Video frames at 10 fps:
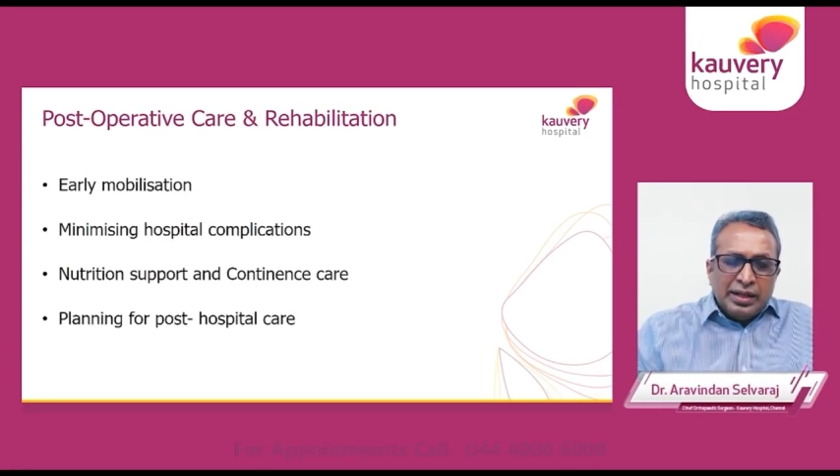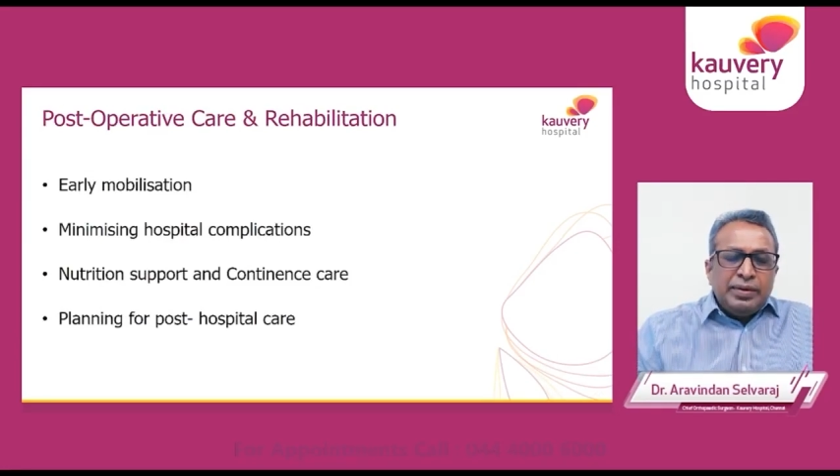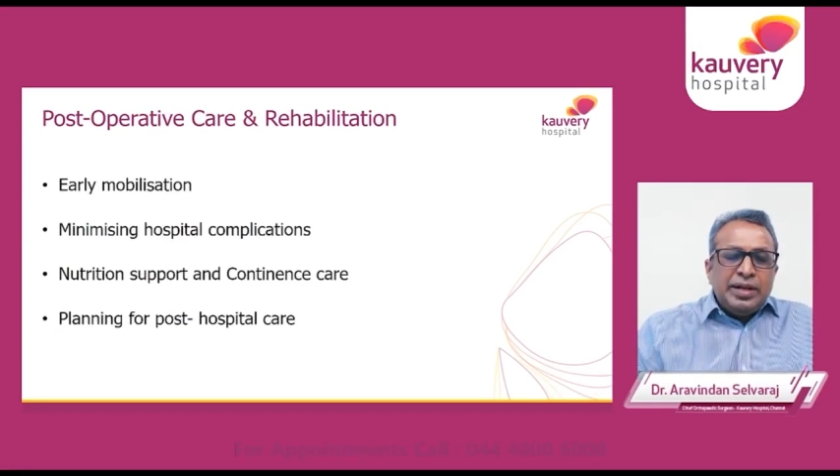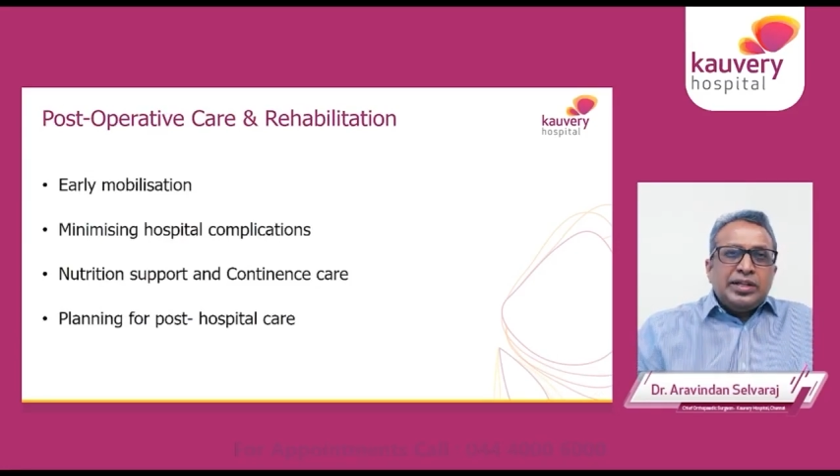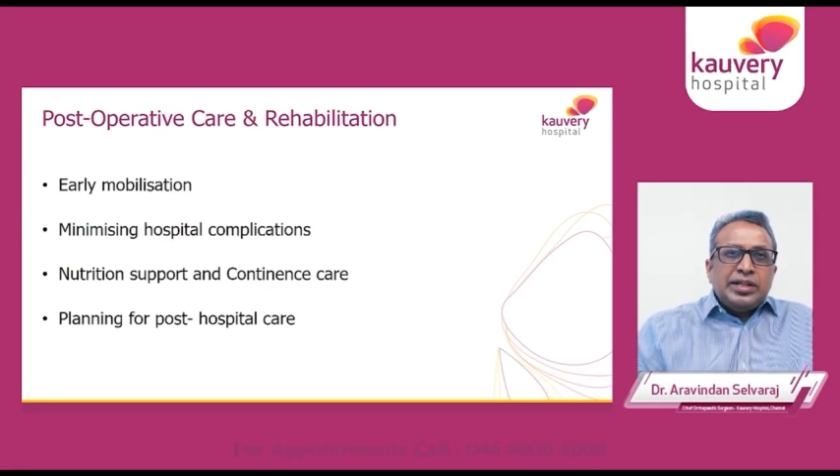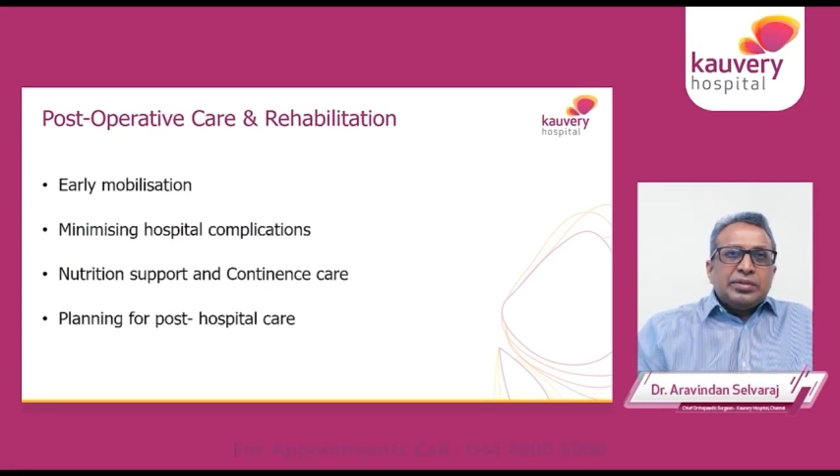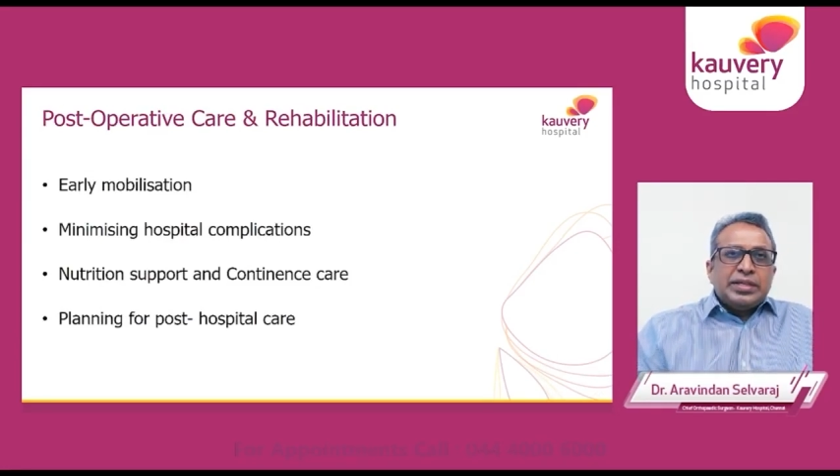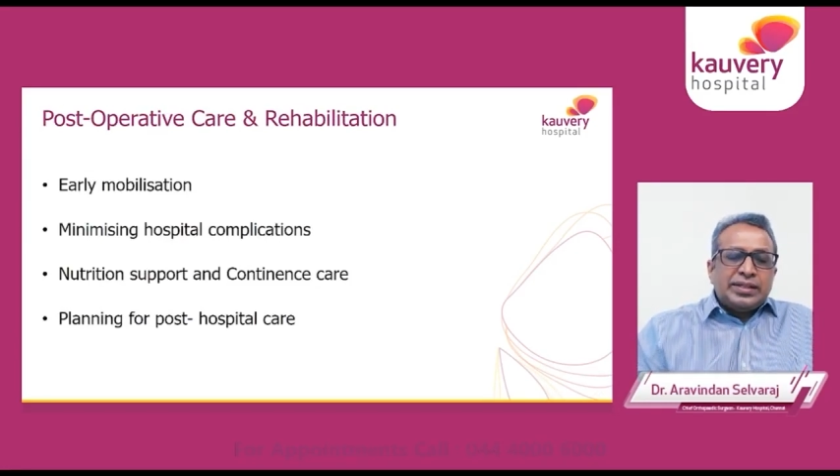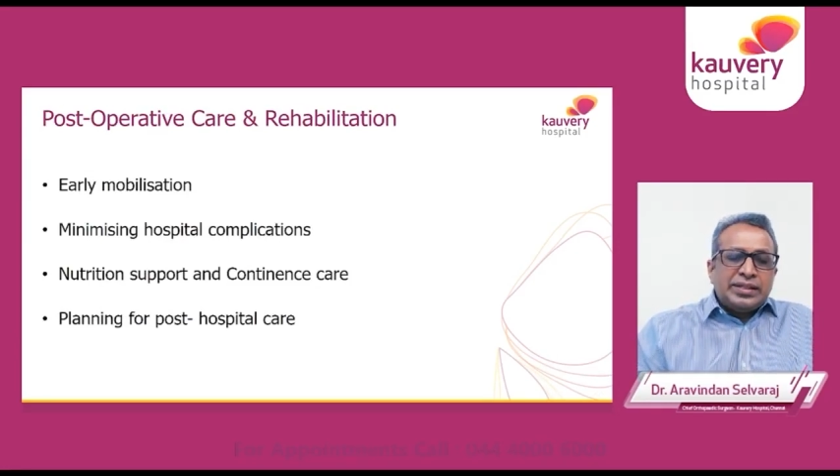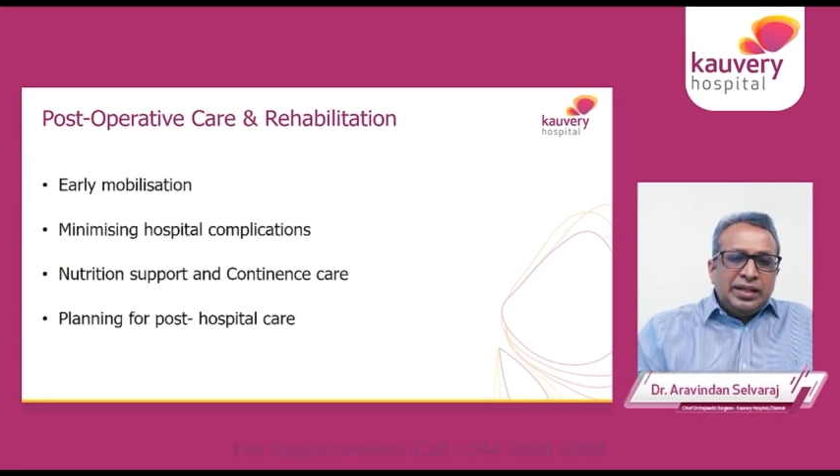Many times
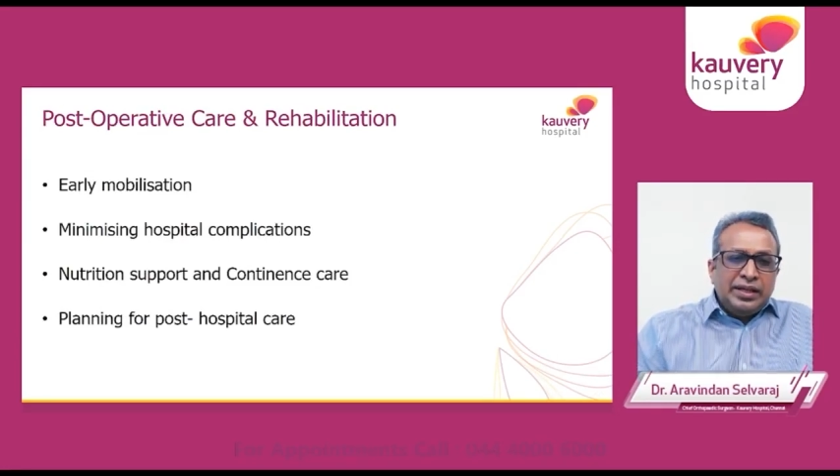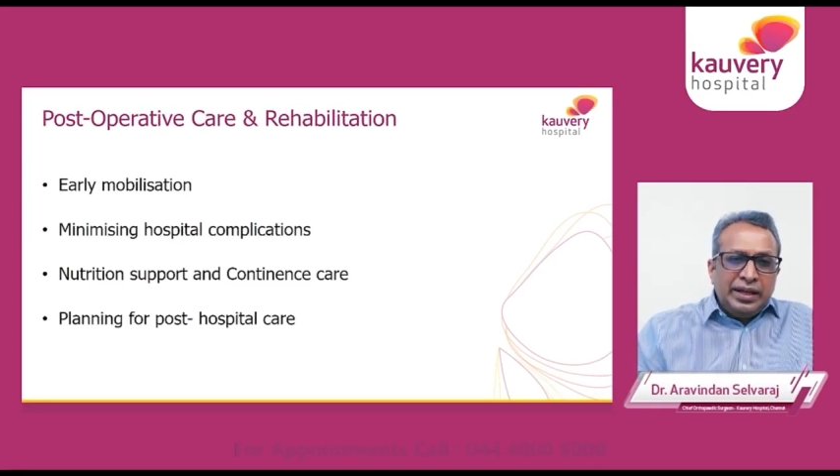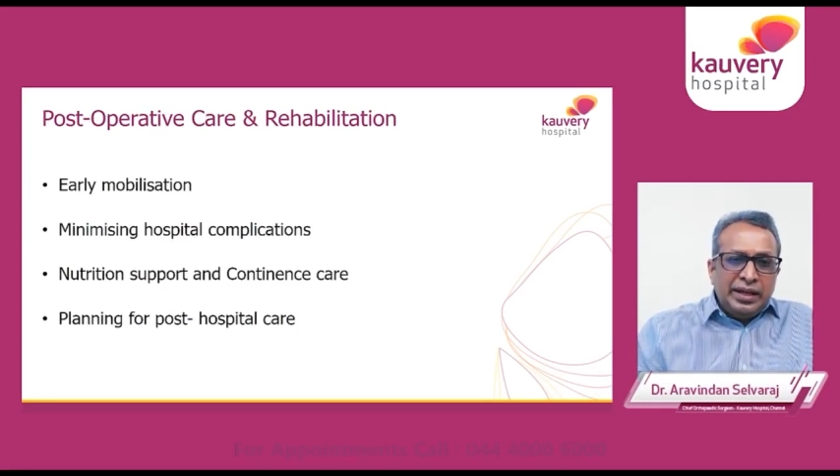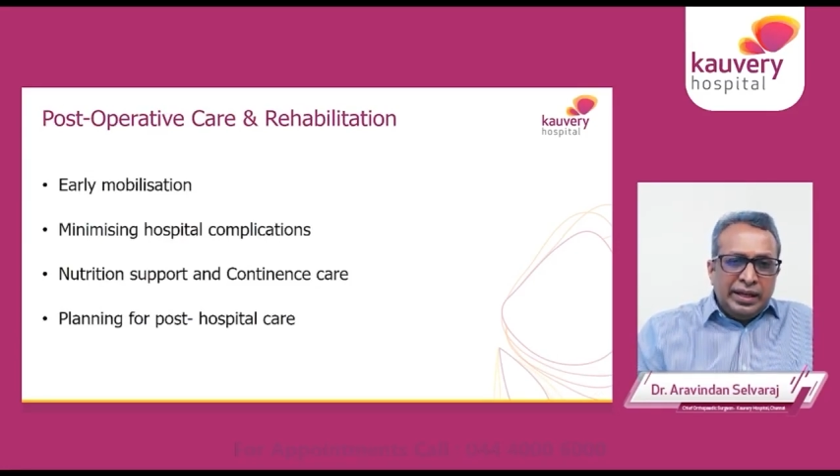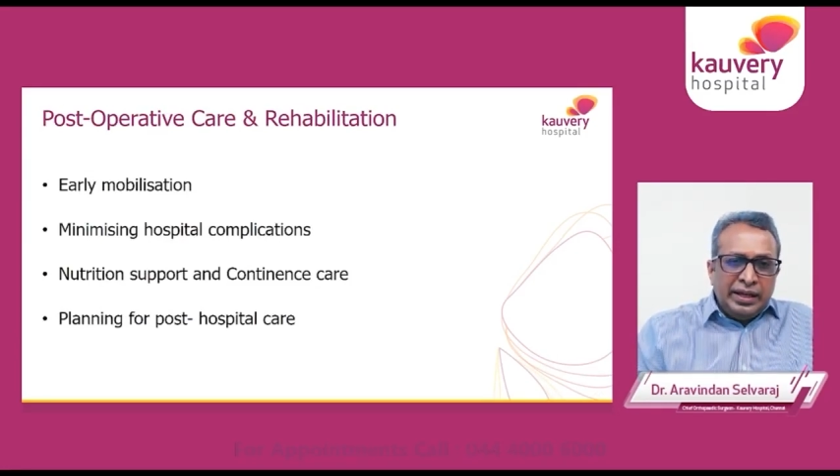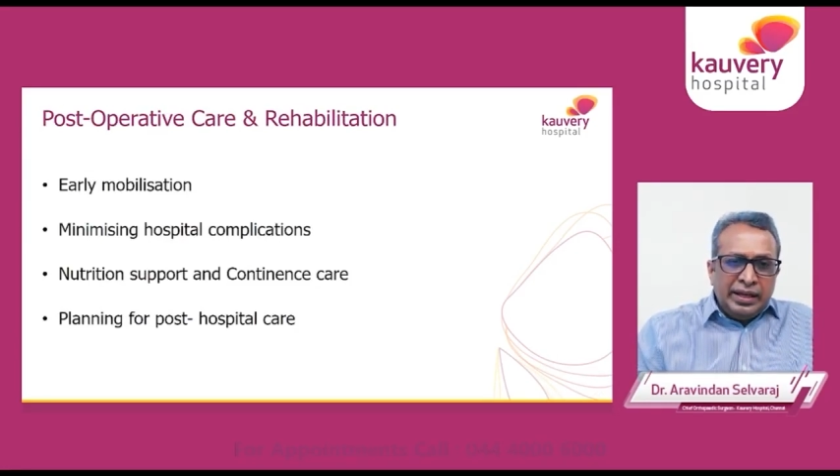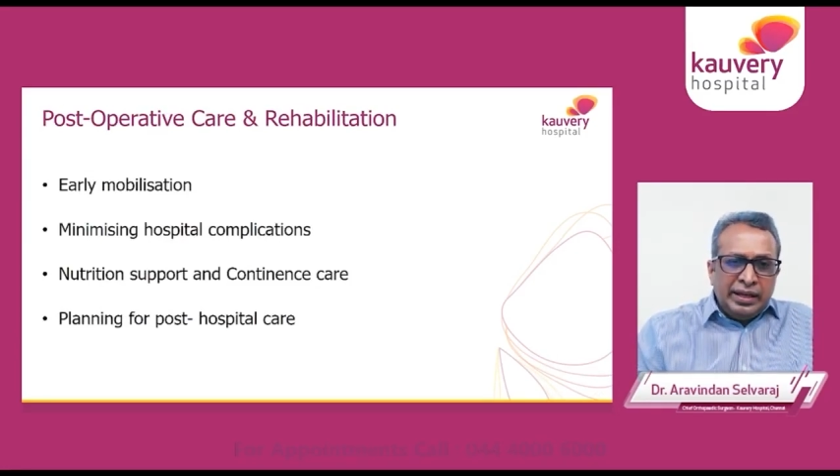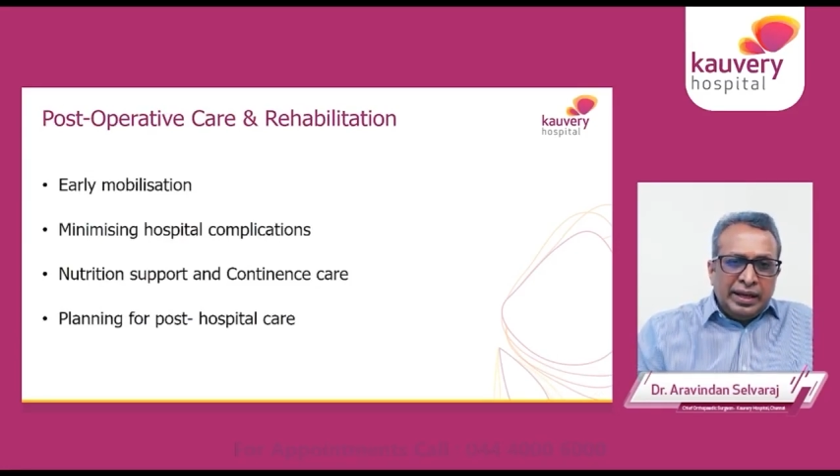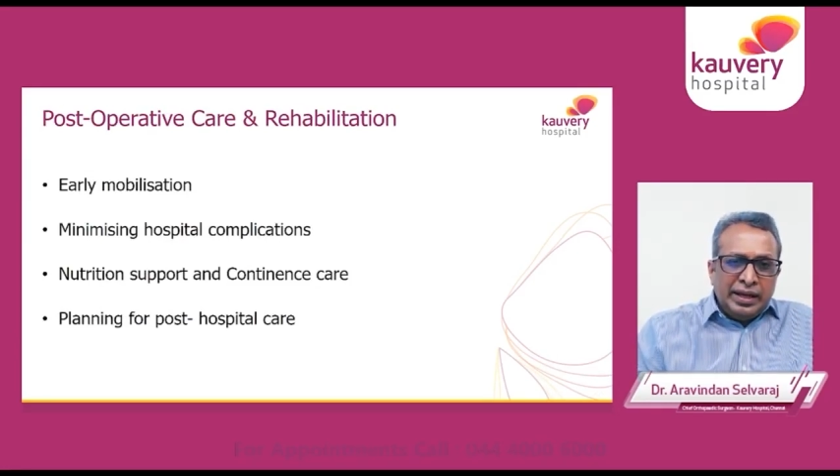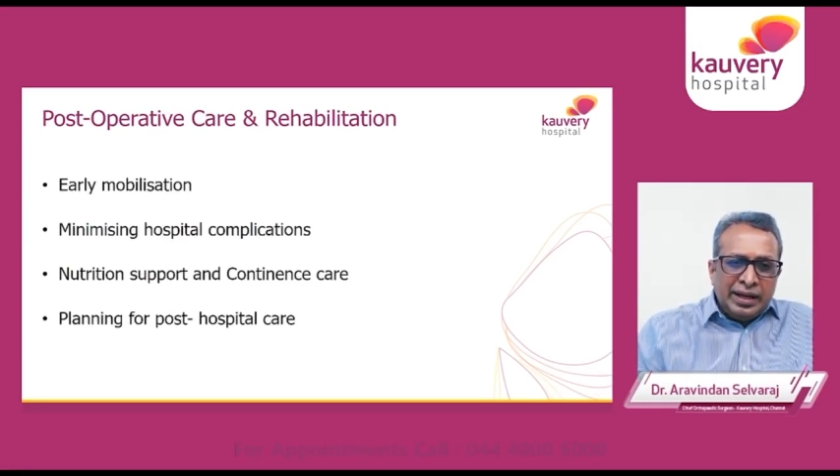I see